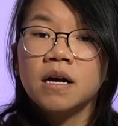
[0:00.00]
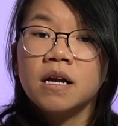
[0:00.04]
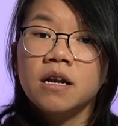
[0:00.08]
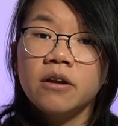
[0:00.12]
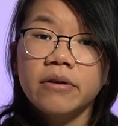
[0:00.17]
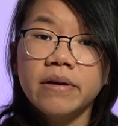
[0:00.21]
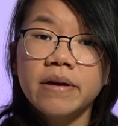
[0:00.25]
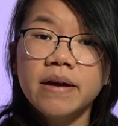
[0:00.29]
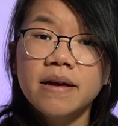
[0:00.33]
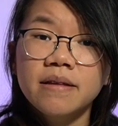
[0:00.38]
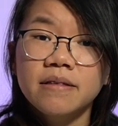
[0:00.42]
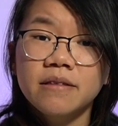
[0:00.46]

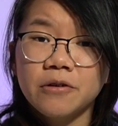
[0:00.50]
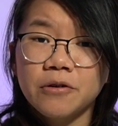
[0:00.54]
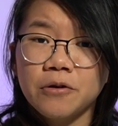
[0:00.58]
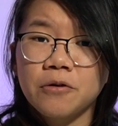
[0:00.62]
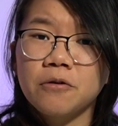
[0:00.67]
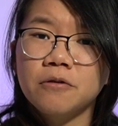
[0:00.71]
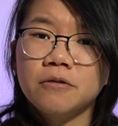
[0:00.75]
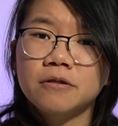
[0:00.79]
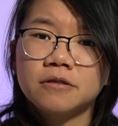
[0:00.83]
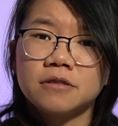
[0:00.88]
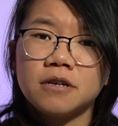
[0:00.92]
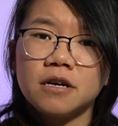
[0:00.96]
Looking at the
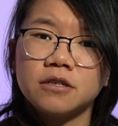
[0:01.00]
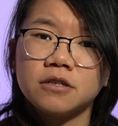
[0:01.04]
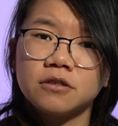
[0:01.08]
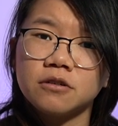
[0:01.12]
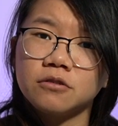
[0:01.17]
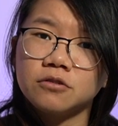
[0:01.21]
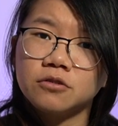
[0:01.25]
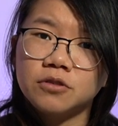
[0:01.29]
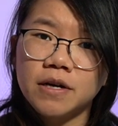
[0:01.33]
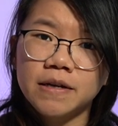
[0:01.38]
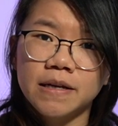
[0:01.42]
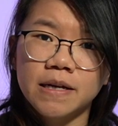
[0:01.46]
core
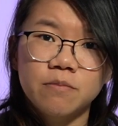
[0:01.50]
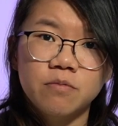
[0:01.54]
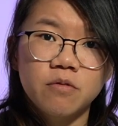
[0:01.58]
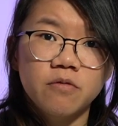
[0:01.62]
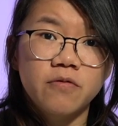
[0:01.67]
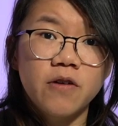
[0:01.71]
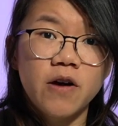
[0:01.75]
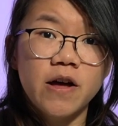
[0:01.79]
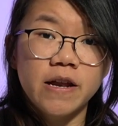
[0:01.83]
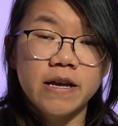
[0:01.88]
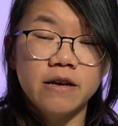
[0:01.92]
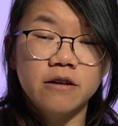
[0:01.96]
surgical training
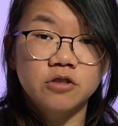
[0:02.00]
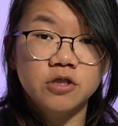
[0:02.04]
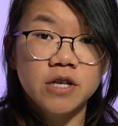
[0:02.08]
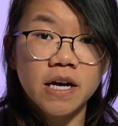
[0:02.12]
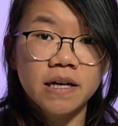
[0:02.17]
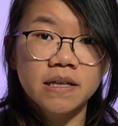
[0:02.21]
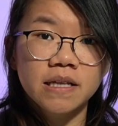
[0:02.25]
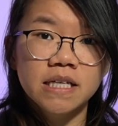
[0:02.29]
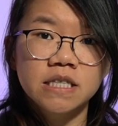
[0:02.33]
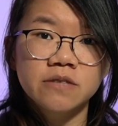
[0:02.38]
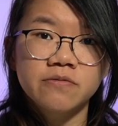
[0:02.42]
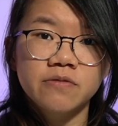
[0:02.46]
portfolio
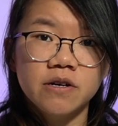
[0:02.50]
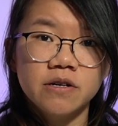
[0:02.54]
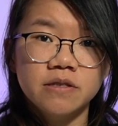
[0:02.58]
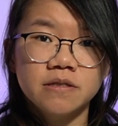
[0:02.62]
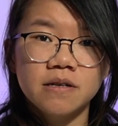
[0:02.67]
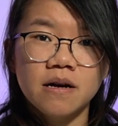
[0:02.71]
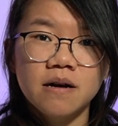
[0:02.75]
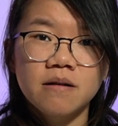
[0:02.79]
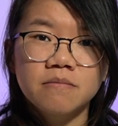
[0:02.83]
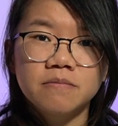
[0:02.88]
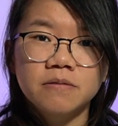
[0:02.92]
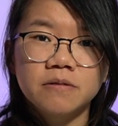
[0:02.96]
checklist, for
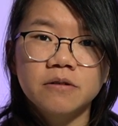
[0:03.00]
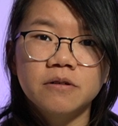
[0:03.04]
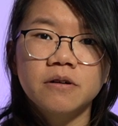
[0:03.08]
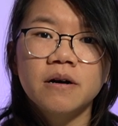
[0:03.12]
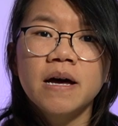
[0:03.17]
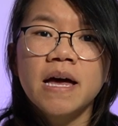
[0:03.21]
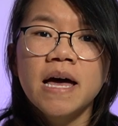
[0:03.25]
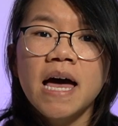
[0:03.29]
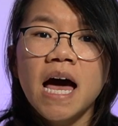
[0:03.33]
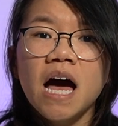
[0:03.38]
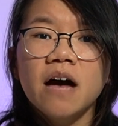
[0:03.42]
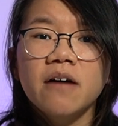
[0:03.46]
example,
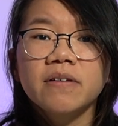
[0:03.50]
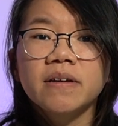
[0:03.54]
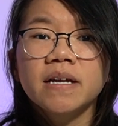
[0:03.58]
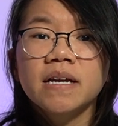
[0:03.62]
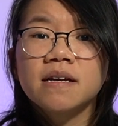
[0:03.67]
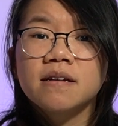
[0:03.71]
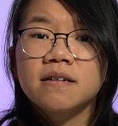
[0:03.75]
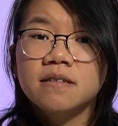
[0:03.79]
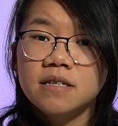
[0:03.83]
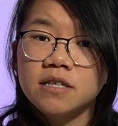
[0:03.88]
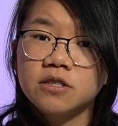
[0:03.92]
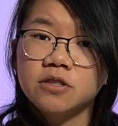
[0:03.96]
having
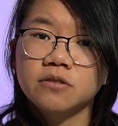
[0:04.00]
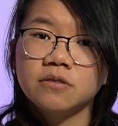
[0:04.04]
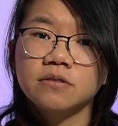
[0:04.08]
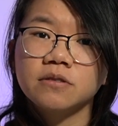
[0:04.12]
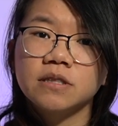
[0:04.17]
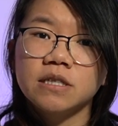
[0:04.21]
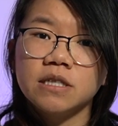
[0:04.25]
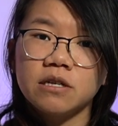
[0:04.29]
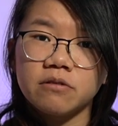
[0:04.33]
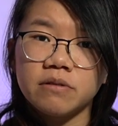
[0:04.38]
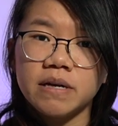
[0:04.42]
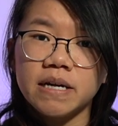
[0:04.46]
an
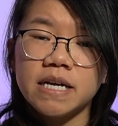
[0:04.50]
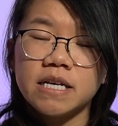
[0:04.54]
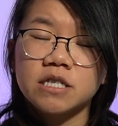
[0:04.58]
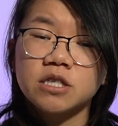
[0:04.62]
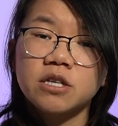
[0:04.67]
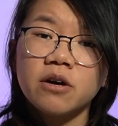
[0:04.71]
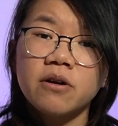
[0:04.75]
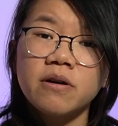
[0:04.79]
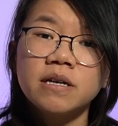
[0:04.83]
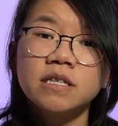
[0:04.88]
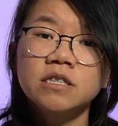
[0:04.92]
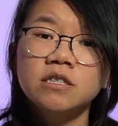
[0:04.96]
additional degree is
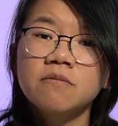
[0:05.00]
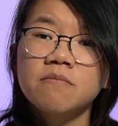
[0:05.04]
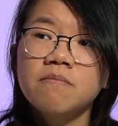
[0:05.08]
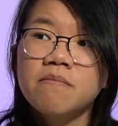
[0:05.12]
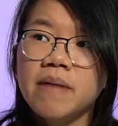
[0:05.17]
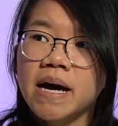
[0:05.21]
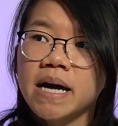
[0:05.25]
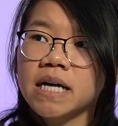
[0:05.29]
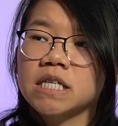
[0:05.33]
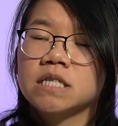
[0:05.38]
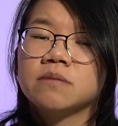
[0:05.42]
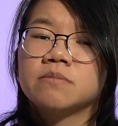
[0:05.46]
going to
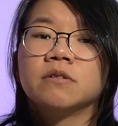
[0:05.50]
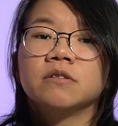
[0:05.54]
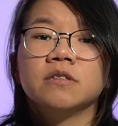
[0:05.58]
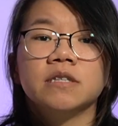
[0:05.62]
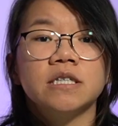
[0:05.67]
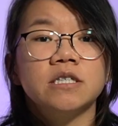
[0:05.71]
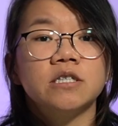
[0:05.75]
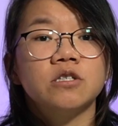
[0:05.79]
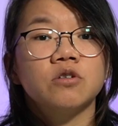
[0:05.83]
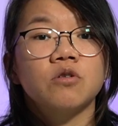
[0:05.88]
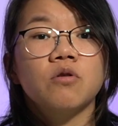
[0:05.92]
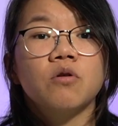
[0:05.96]

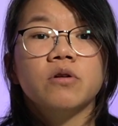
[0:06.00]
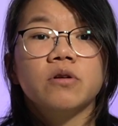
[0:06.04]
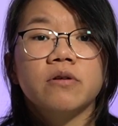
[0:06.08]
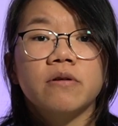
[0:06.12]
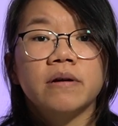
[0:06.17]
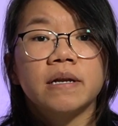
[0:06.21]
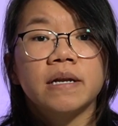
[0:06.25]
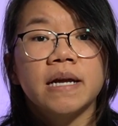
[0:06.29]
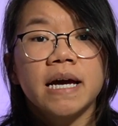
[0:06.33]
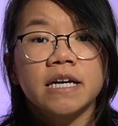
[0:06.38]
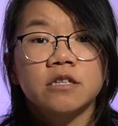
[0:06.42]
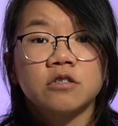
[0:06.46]
maximally score you
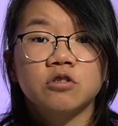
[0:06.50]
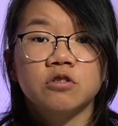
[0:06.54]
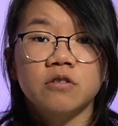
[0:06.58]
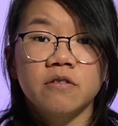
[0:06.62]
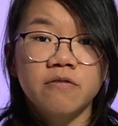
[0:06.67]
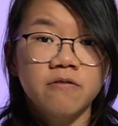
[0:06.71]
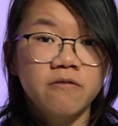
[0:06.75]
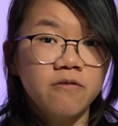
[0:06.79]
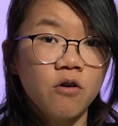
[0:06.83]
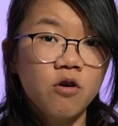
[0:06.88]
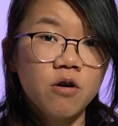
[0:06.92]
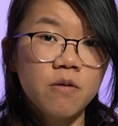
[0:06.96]
an extra
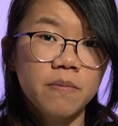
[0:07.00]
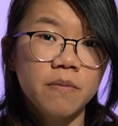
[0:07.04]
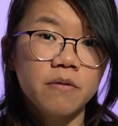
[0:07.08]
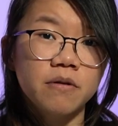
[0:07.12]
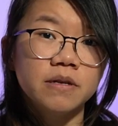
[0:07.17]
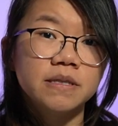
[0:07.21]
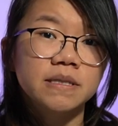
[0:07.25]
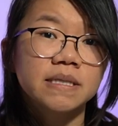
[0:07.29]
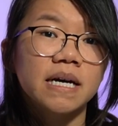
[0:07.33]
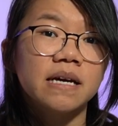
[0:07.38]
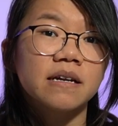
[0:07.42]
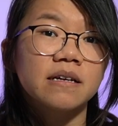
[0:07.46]
4
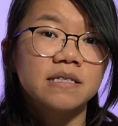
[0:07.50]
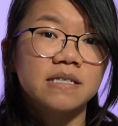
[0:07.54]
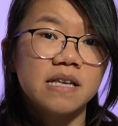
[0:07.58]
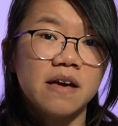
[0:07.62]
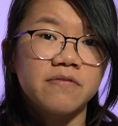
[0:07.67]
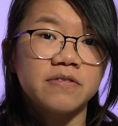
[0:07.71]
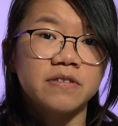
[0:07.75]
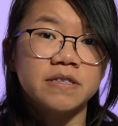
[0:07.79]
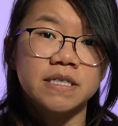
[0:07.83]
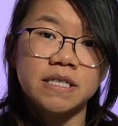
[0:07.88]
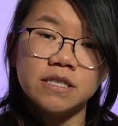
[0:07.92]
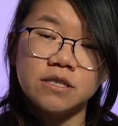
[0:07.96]
points out of
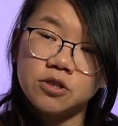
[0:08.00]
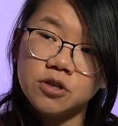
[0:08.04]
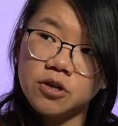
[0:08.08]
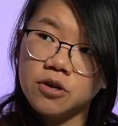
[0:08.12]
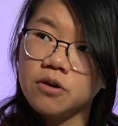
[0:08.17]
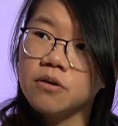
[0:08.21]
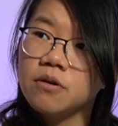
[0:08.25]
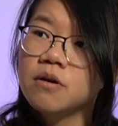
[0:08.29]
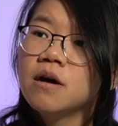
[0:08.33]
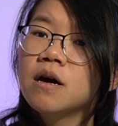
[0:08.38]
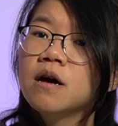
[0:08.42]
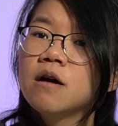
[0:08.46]

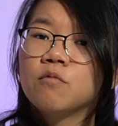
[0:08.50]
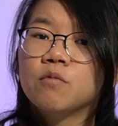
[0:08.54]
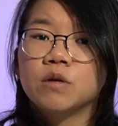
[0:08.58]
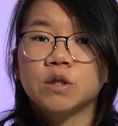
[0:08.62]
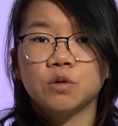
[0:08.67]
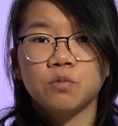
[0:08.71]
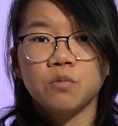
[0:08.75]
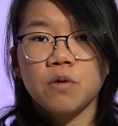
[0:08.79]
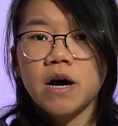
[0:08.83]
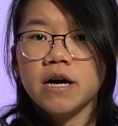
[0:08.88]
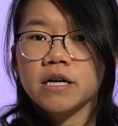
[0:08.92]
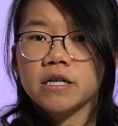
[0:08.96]
72,
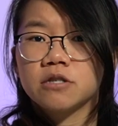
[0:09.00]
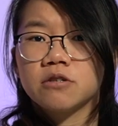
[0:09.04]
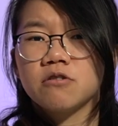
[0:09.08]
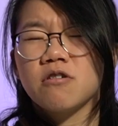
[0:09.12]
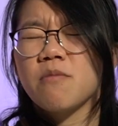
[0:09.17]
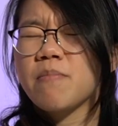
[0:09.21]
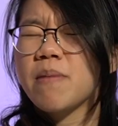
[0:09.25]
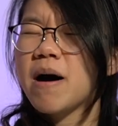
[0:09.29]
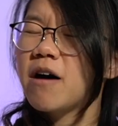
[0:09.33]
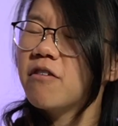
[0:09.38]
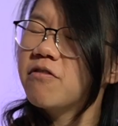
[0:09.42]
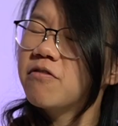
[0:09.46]
which works to
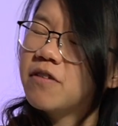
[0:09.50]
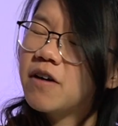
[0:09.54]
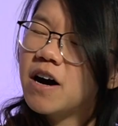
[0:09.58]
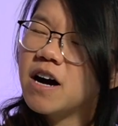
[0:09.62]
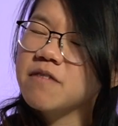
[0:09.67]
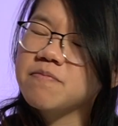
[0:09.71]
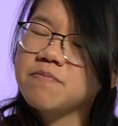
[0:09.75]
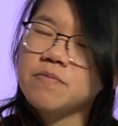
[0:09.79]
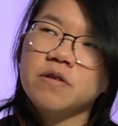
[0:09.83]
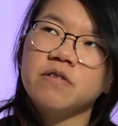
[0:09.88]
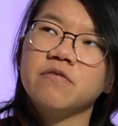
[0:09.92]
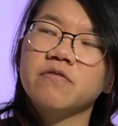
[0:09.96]
about
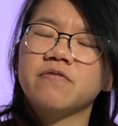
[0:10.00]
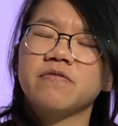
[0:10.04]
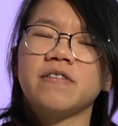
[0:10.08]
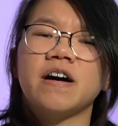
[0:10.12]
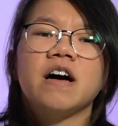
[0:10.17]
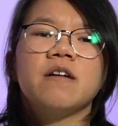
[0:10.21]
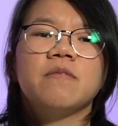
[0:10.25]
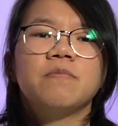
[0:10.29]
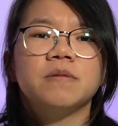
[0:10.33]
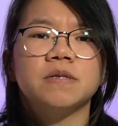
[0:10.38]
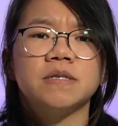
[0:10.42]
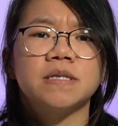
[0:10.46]

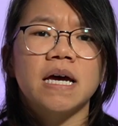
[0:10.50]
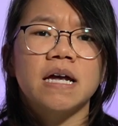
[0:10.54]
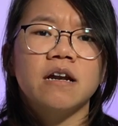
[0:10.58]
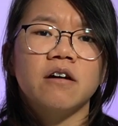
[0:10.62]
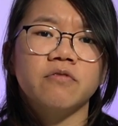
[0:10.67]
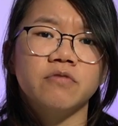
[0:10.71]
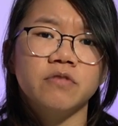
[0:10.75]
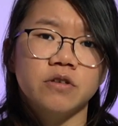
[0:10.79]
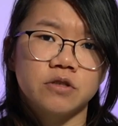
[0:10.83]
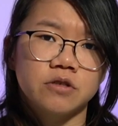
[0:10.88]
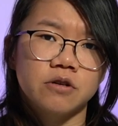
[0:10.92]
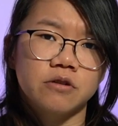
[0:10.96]
5.5%
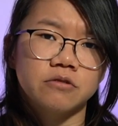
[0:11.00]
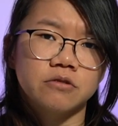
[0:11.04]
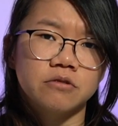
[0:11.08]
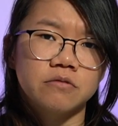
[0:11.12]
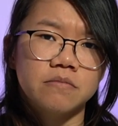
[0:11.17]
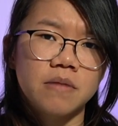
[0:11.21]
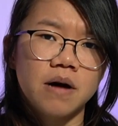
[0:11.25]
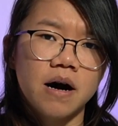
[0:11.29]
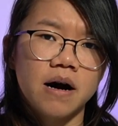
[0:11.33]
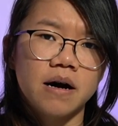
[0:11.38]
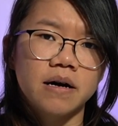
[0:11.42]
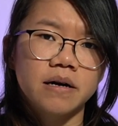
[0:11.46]
of your total
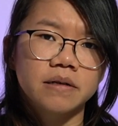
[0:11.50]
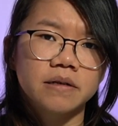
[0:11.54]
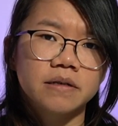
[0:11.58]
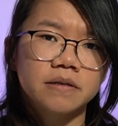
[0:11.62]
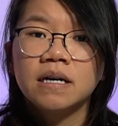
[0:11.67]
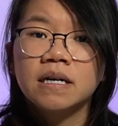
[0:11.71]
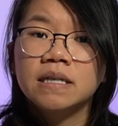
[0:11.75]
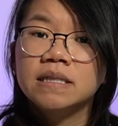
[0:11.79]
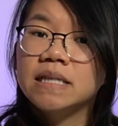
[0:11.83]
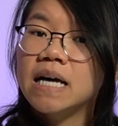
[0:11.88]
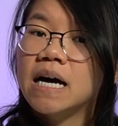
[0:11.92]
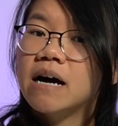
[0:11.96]
mark.
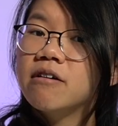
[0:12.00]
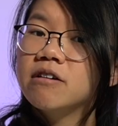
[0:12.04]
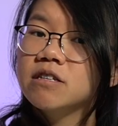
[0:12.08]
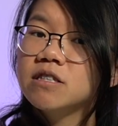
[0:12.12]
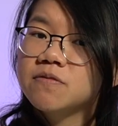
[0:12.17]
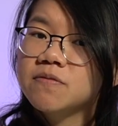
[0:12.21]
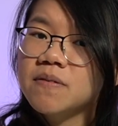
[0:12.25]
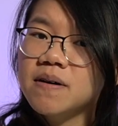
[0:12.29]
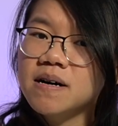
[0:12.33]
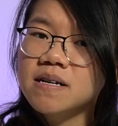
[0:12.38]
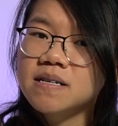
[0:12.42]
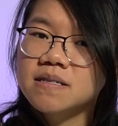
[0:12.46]
Now,
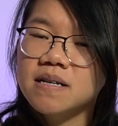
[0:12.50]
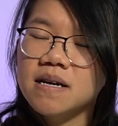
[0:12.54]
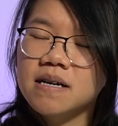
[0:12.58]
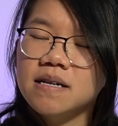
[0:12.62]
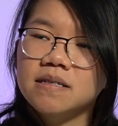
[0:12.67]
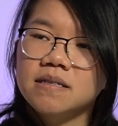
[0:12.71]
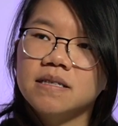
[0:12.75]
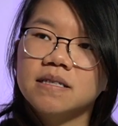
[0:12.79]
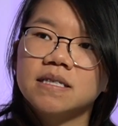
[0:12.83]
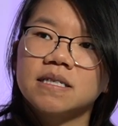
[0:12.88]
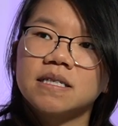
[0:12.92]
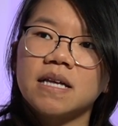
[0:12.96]
as far as I
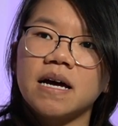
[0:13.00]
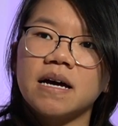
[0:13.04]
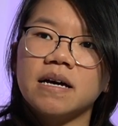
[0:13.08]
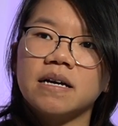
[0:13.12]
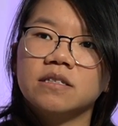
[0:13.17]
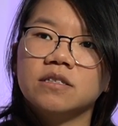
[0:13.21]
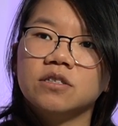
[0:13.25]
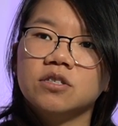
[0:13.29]
understand,